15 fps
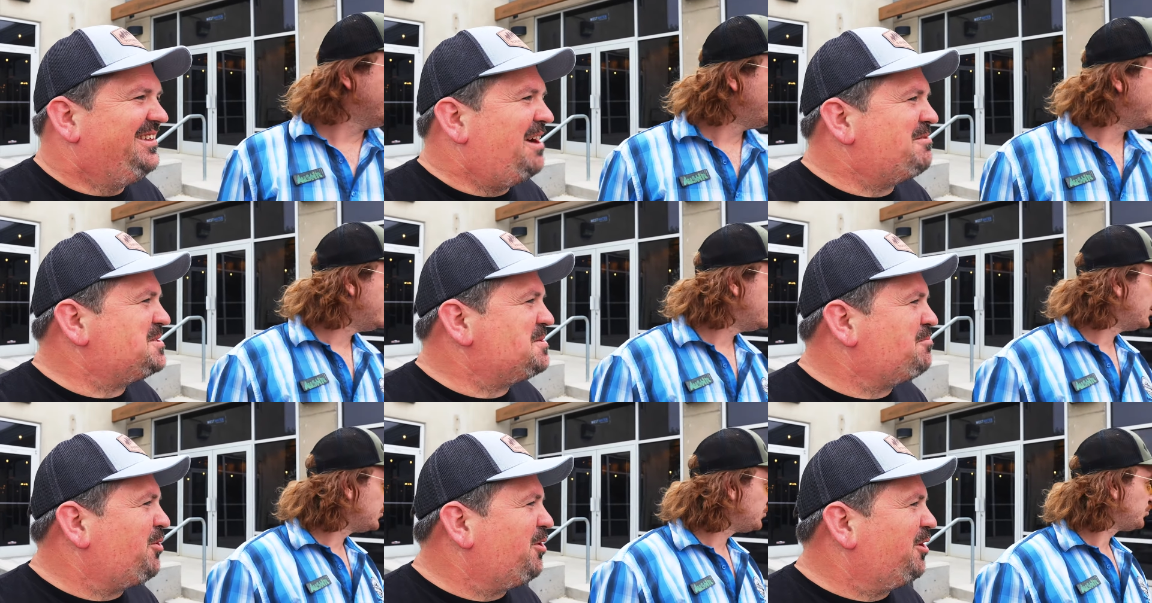Speaker 1: that was a
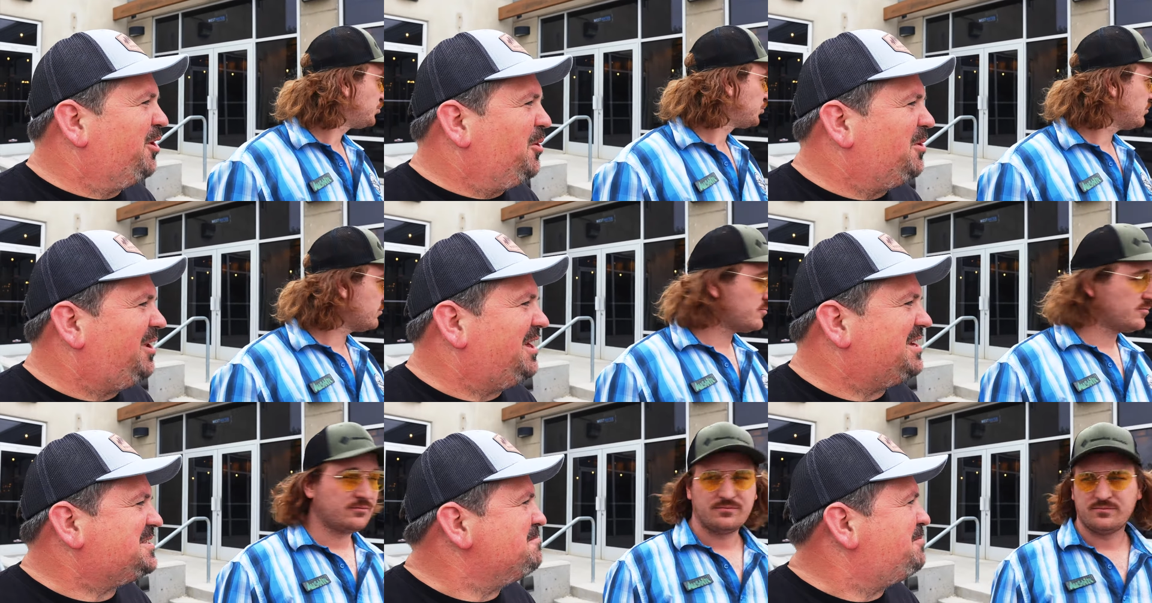burger with
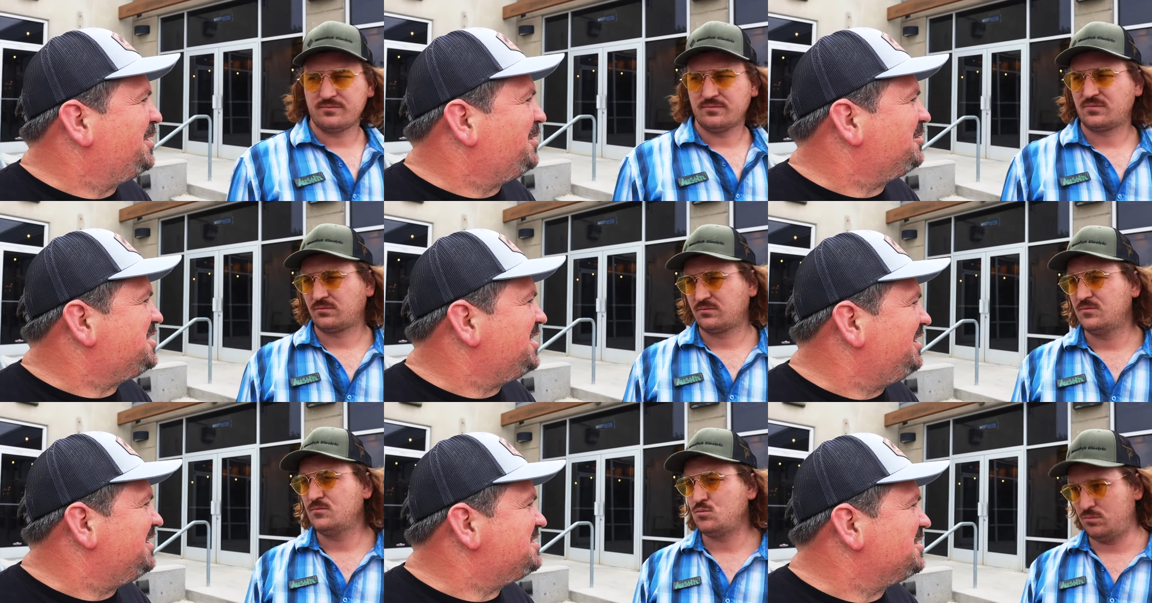like some pickled
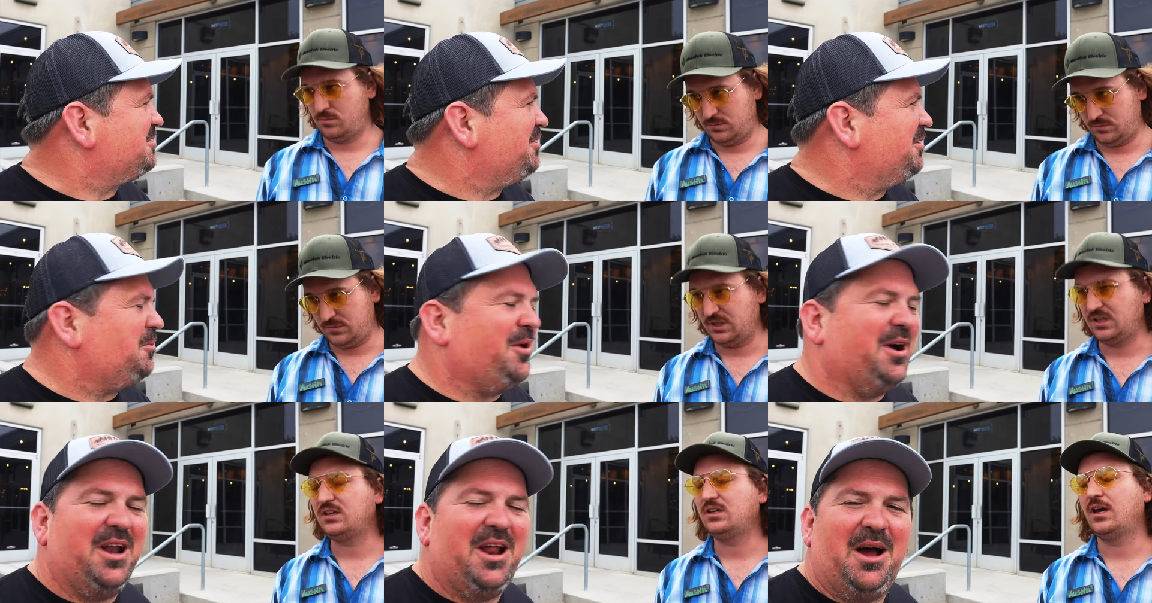chilies and mm, grilled
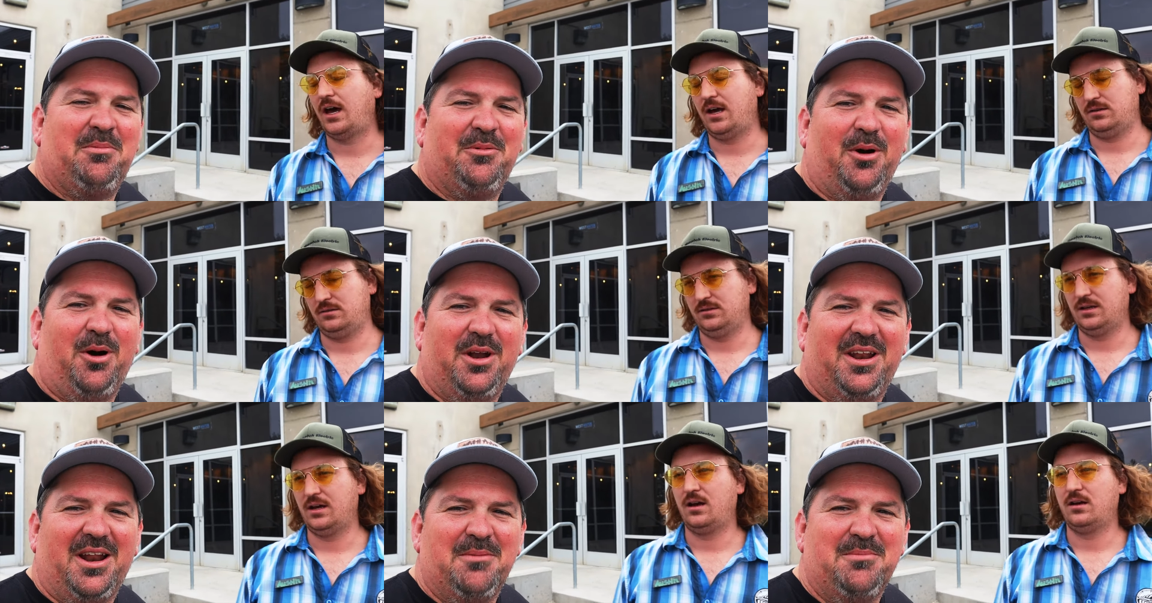pineapple yeah,
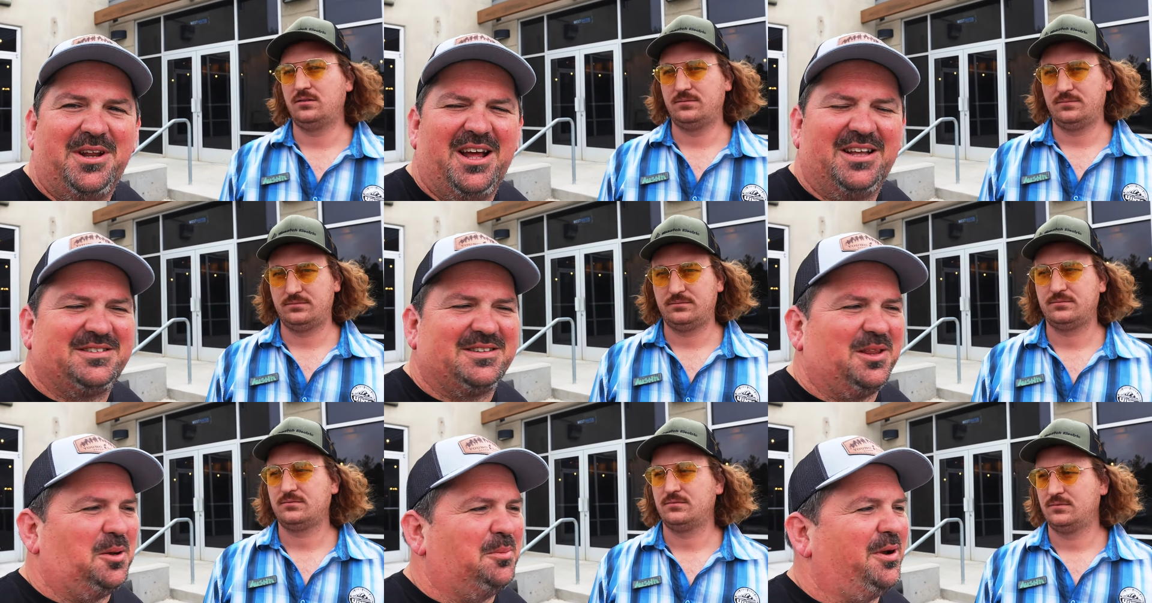on it. Yeah. I mean, that's a
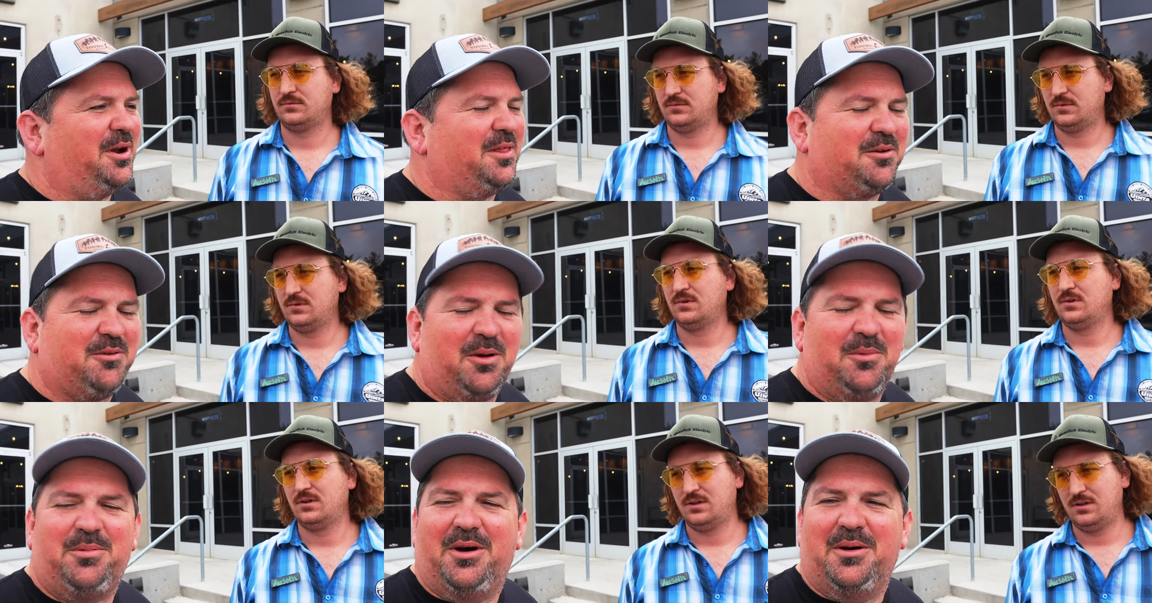little better than
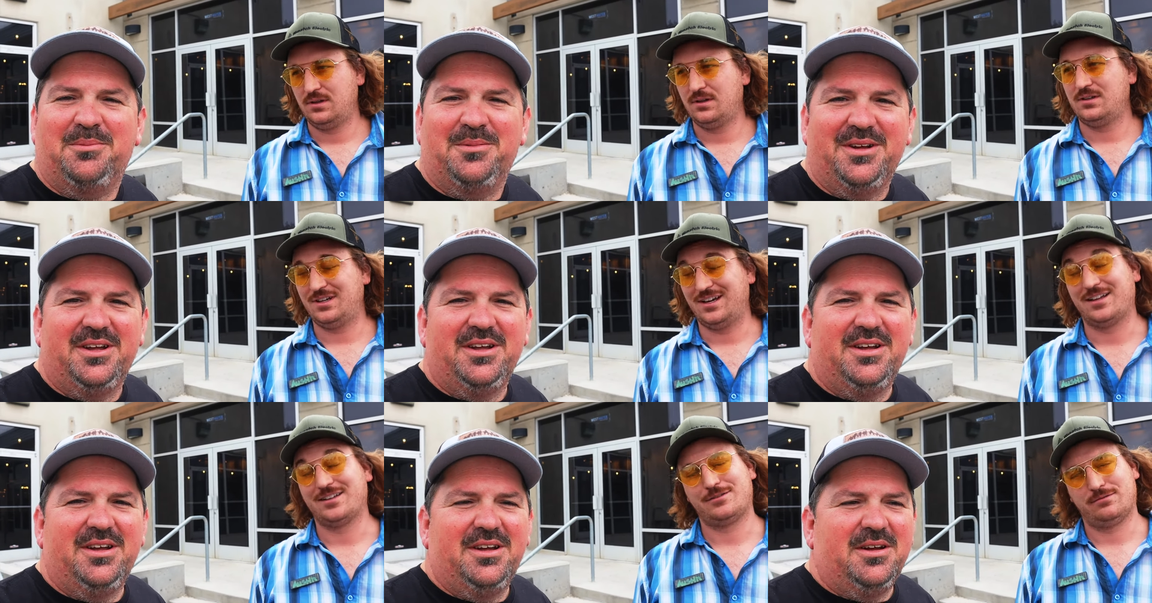Grubhub. Yeah,
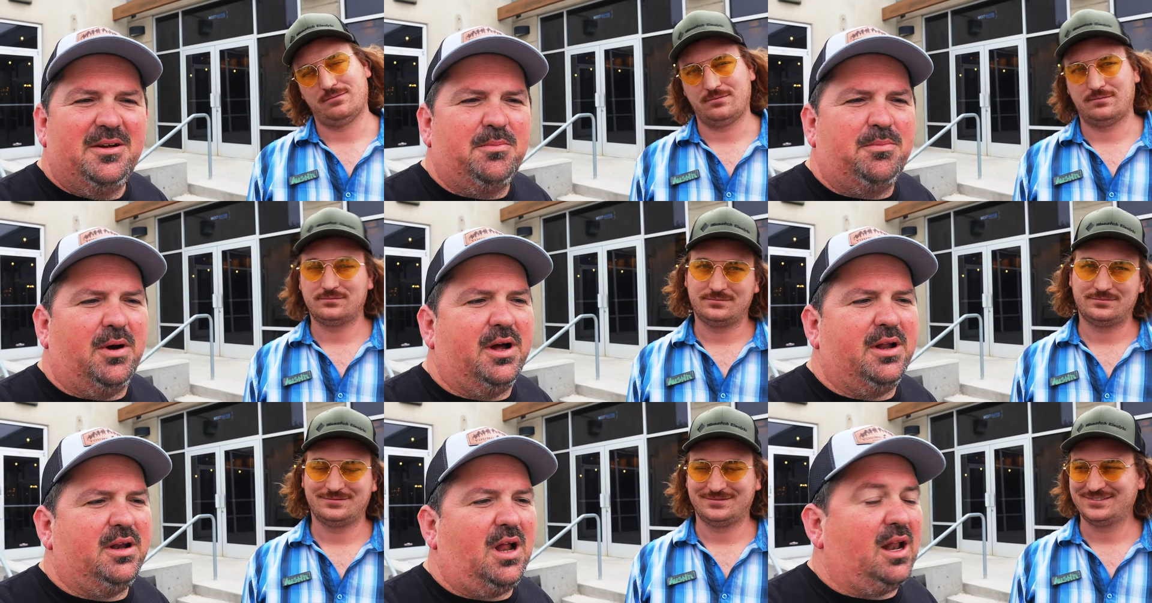that's true.
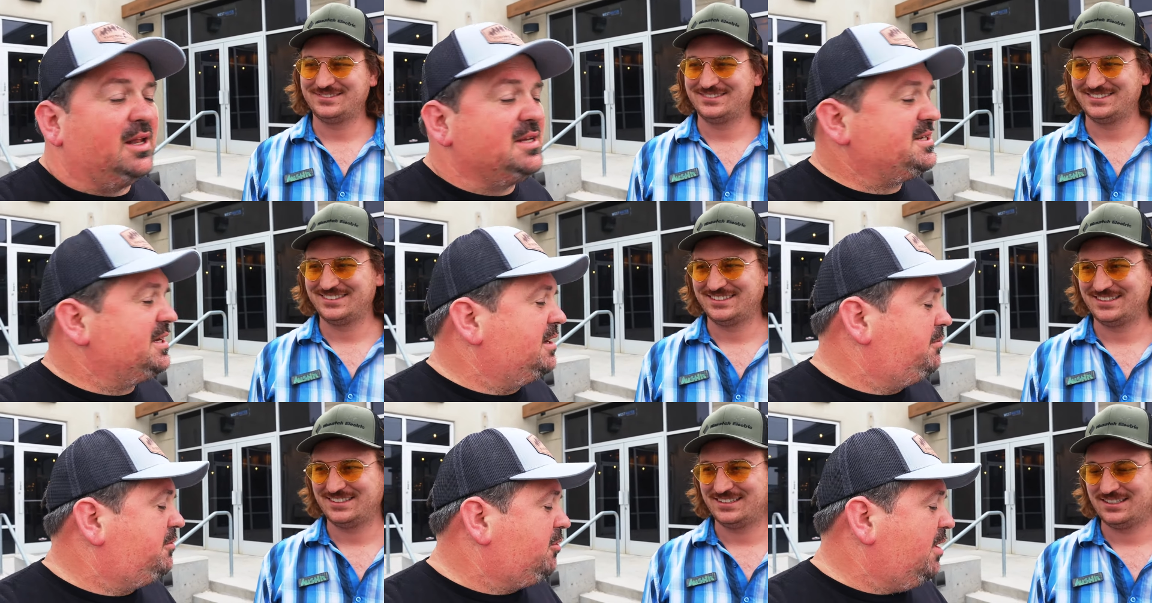But uh,
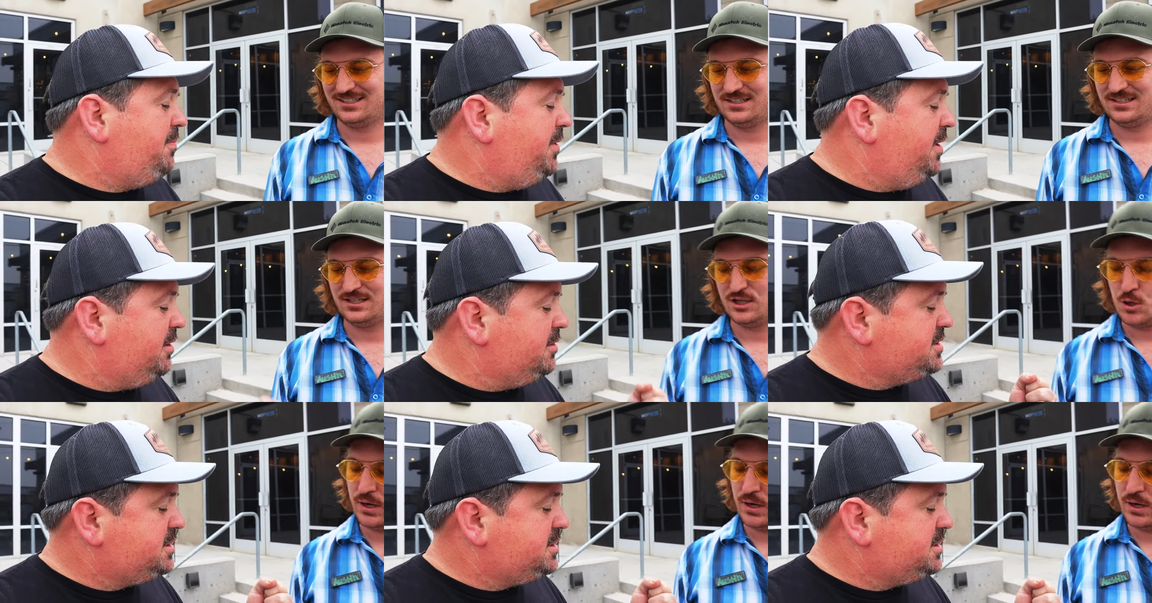listen, great beers.